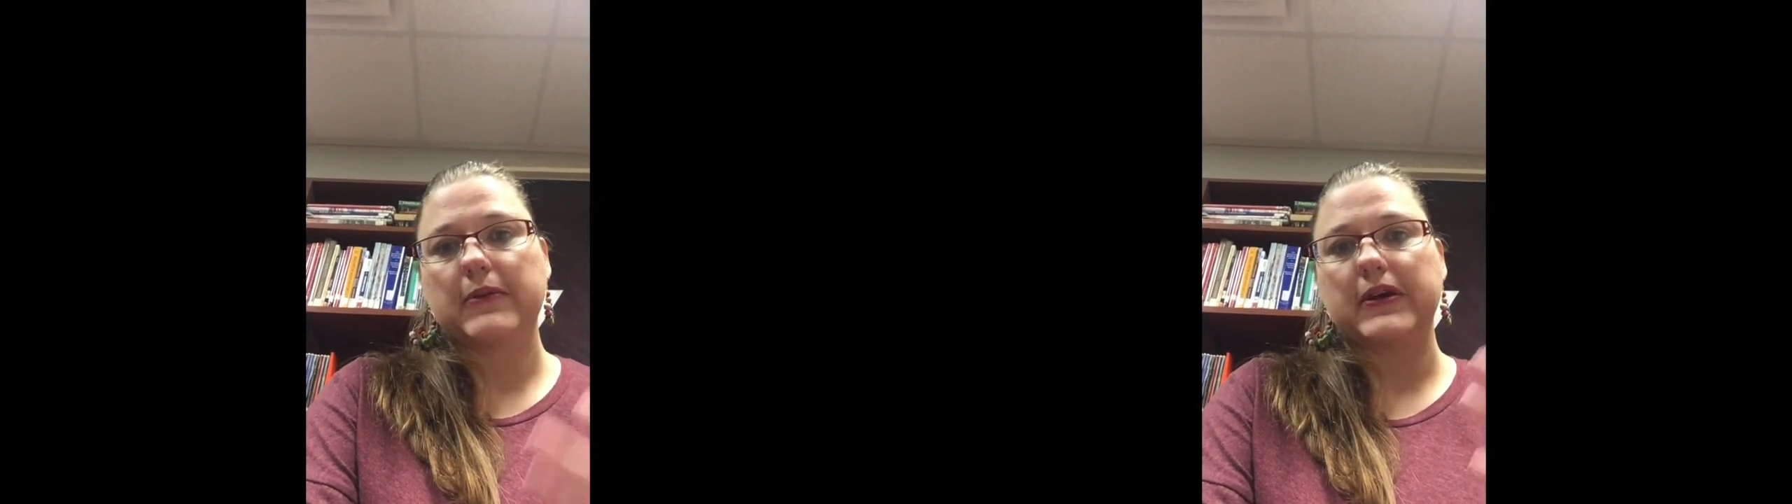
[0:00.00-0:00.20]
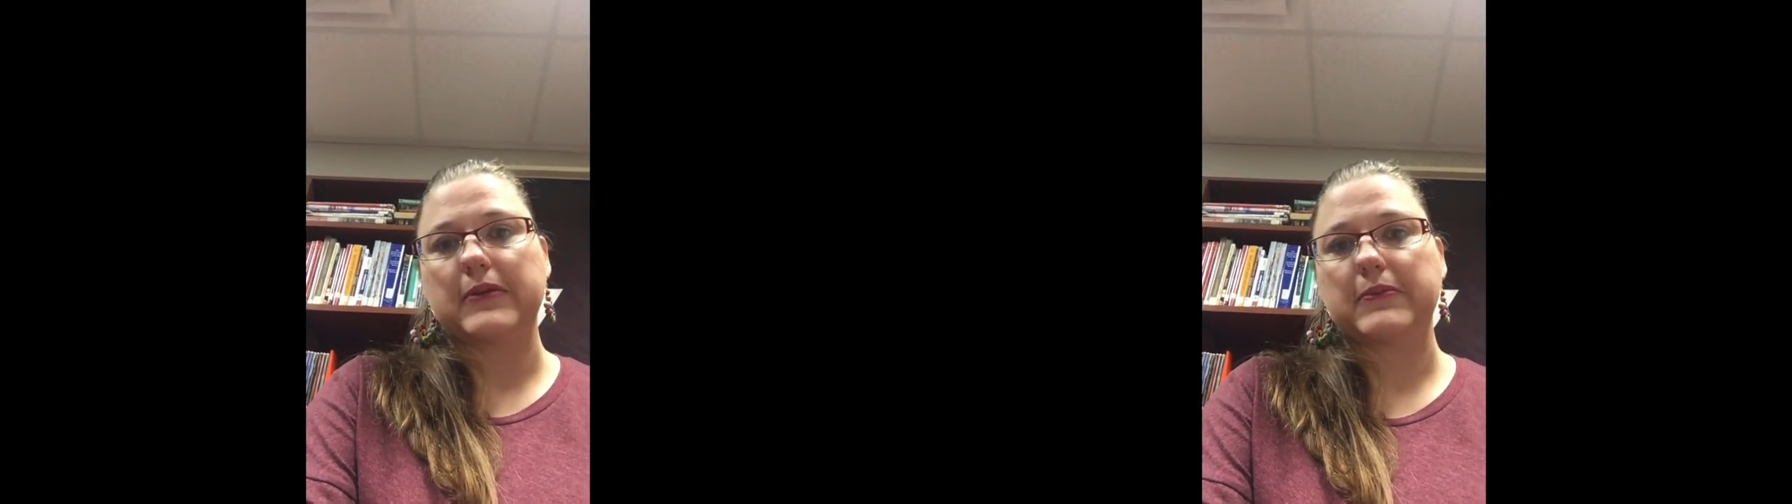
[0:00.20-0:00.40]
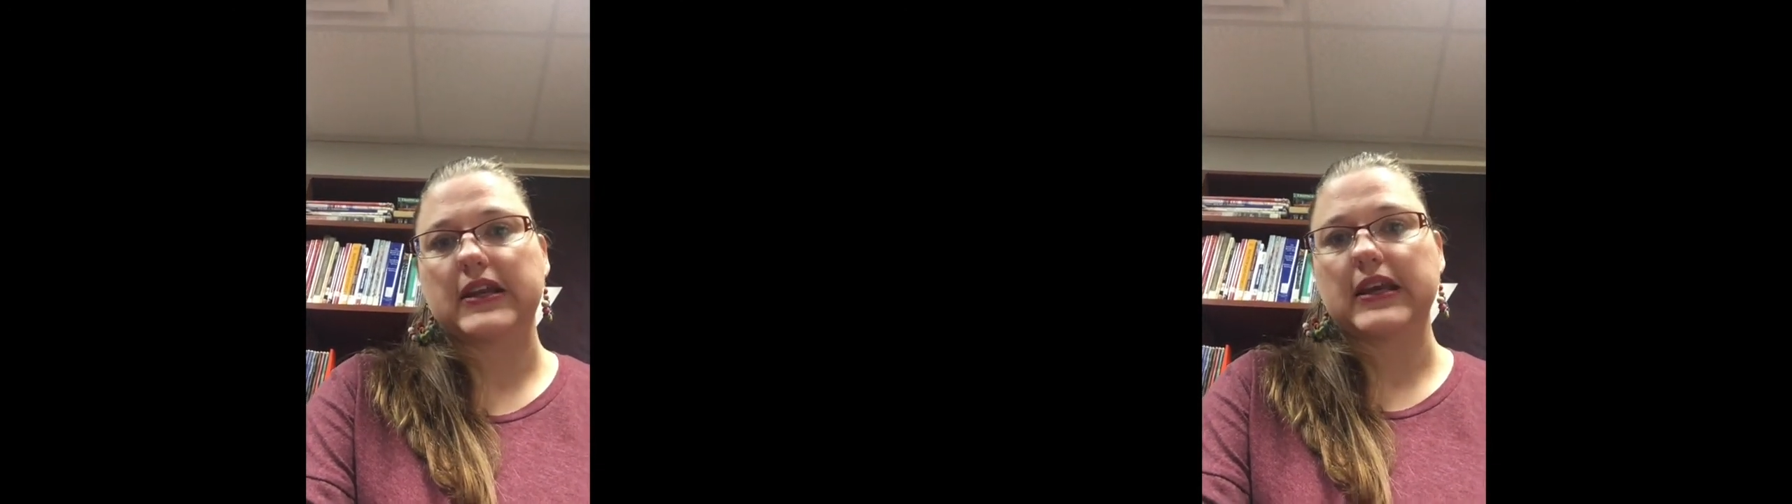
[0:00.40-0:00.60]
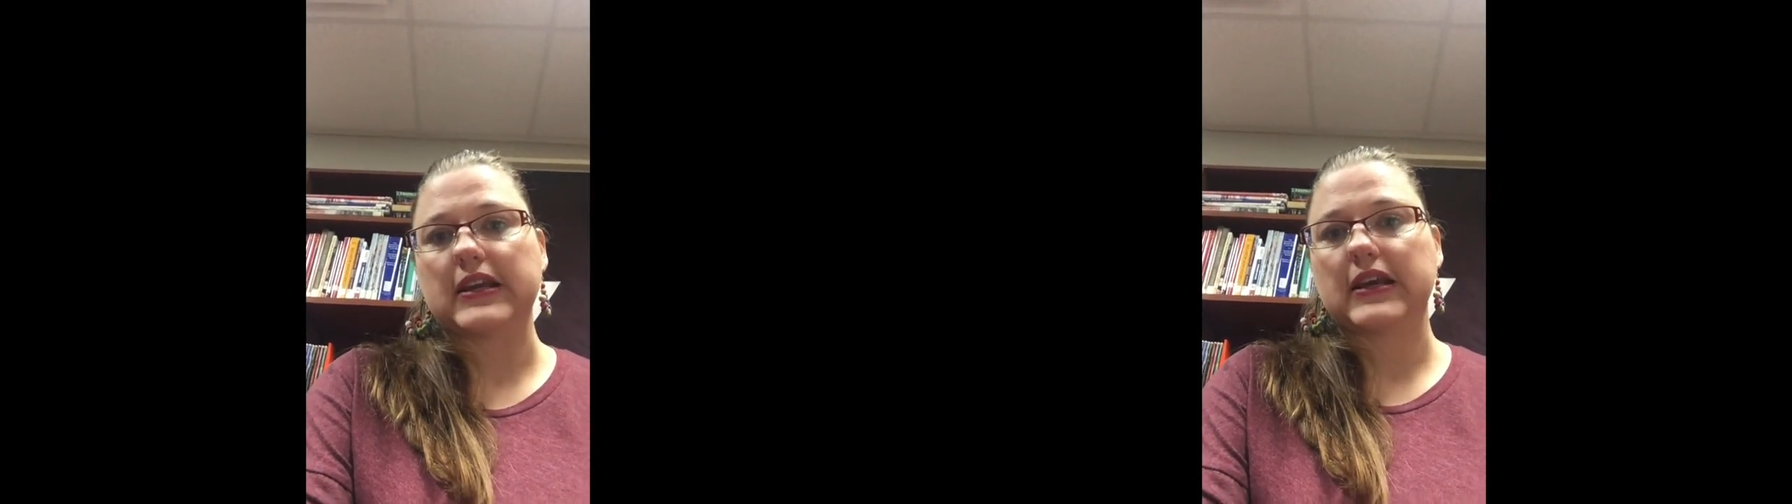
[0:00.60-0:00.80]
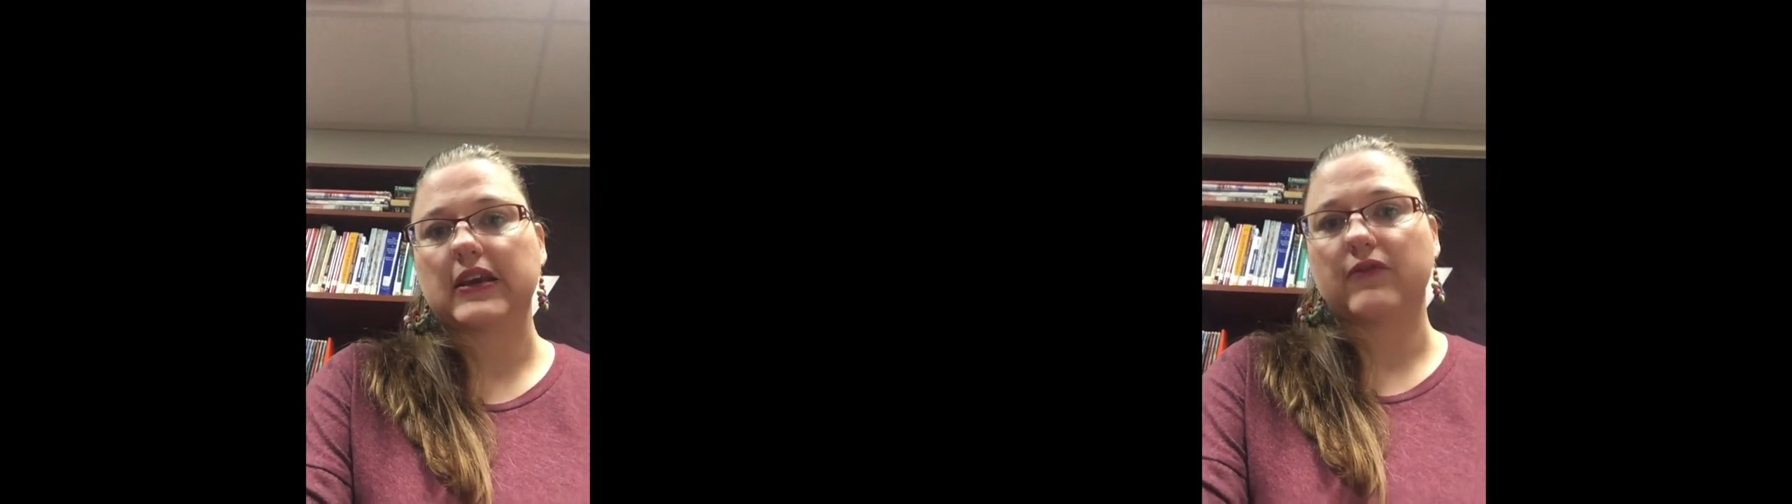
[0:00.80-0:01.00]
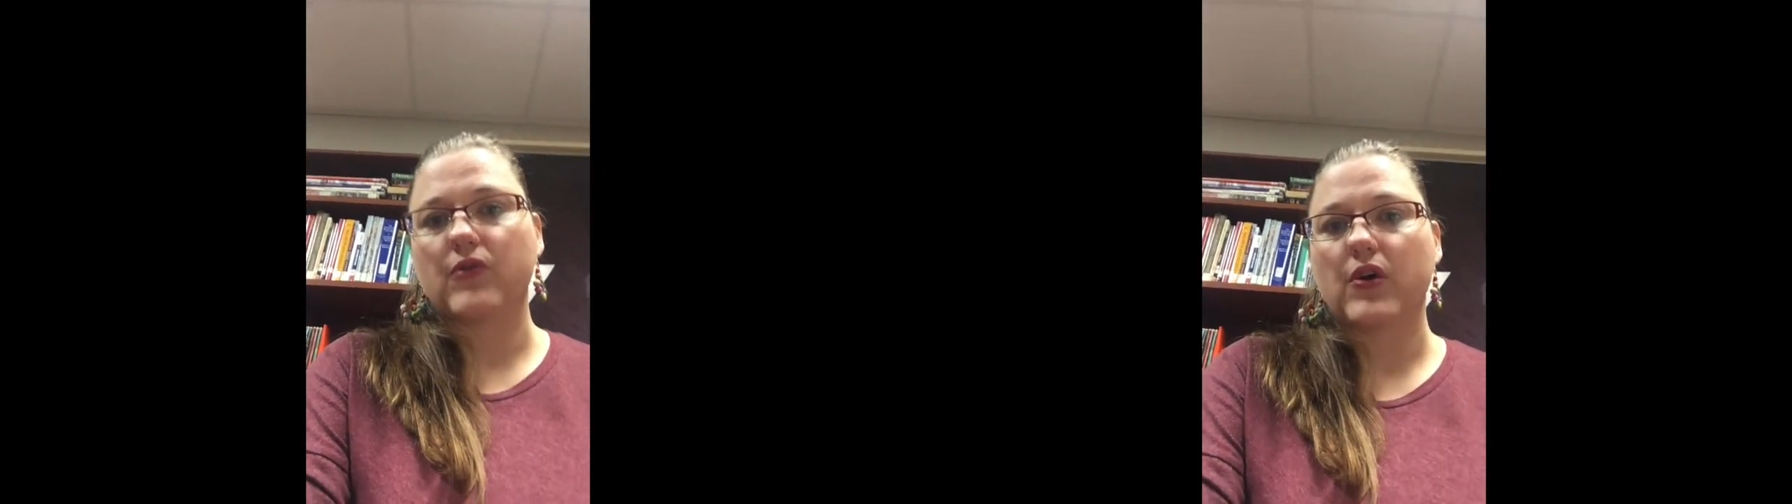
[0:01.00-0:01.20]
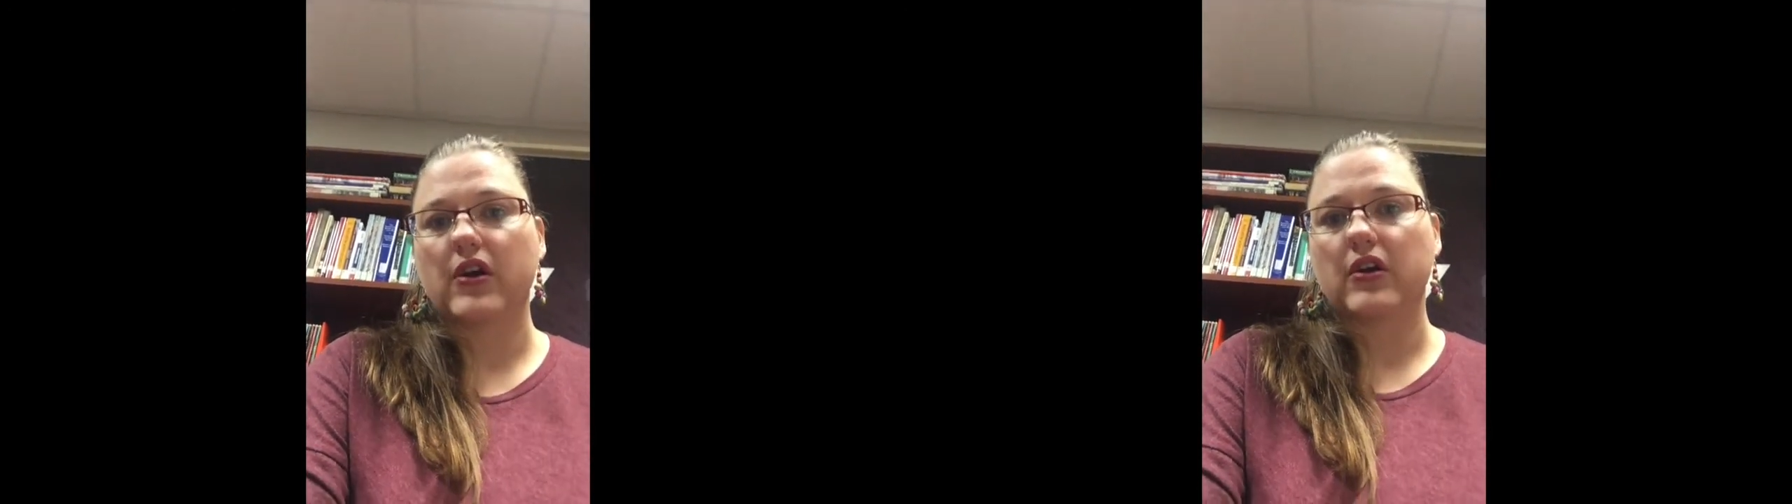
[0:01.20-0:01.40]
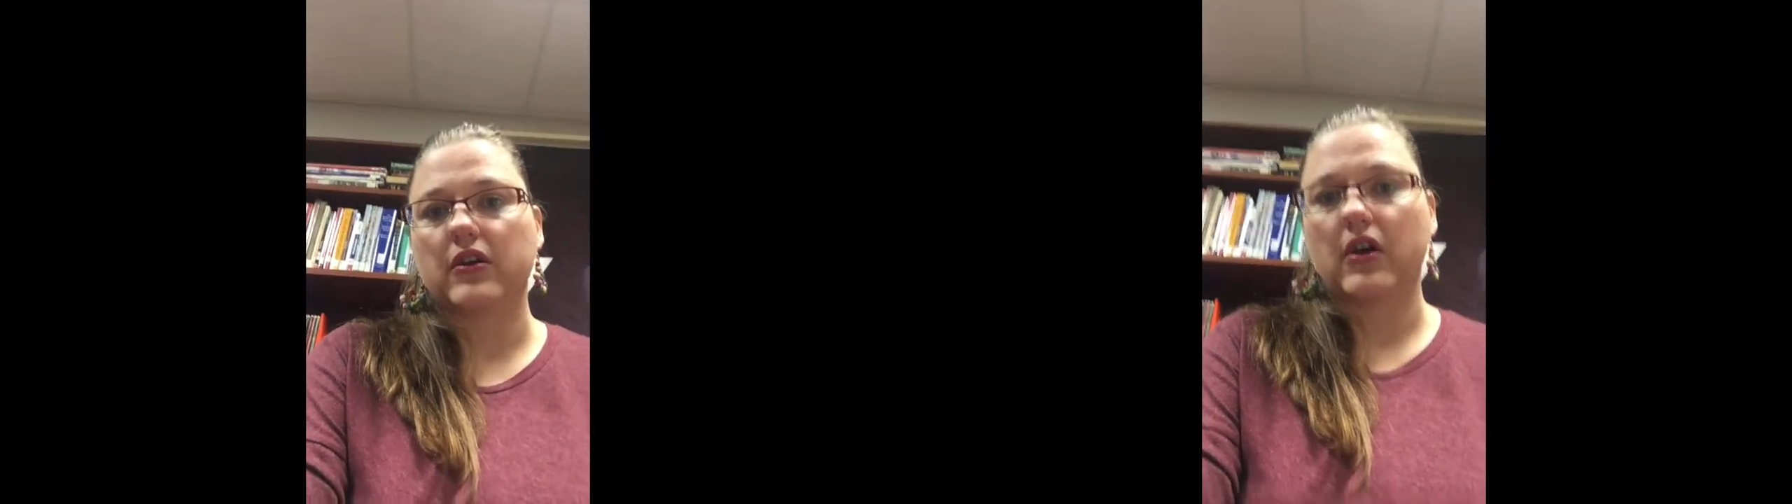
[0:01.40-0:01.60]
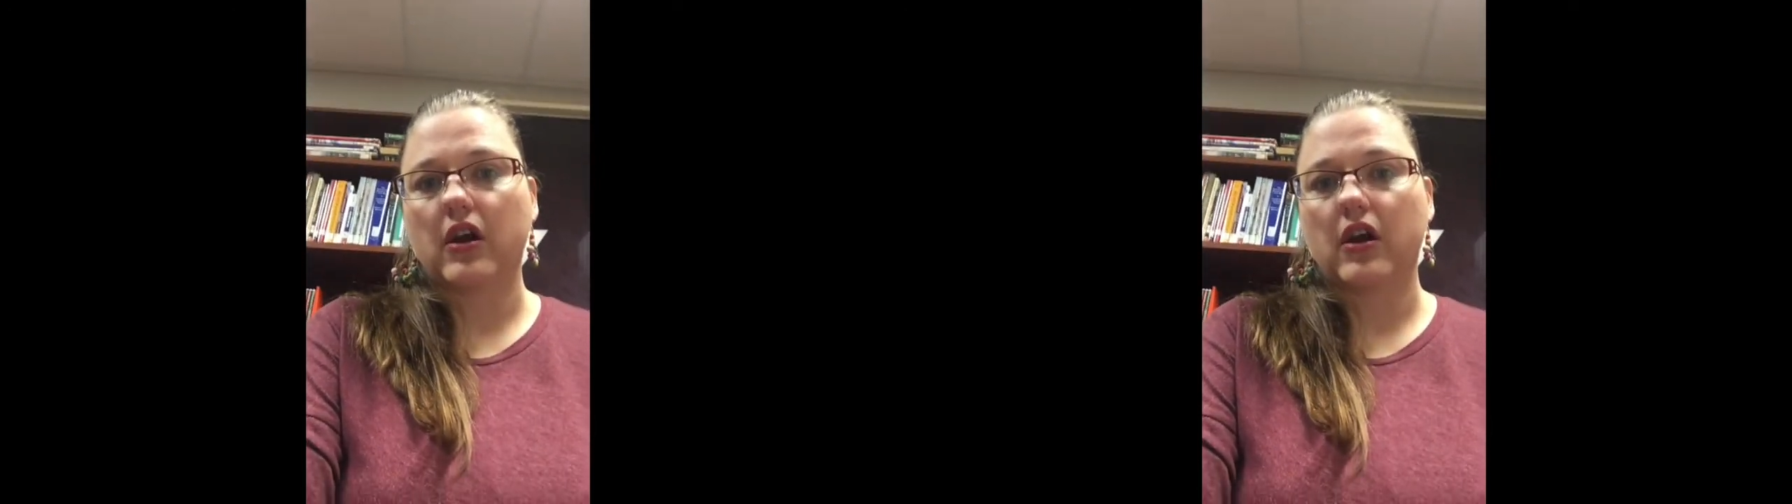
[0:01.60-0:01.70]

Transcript: I'm going to be needing for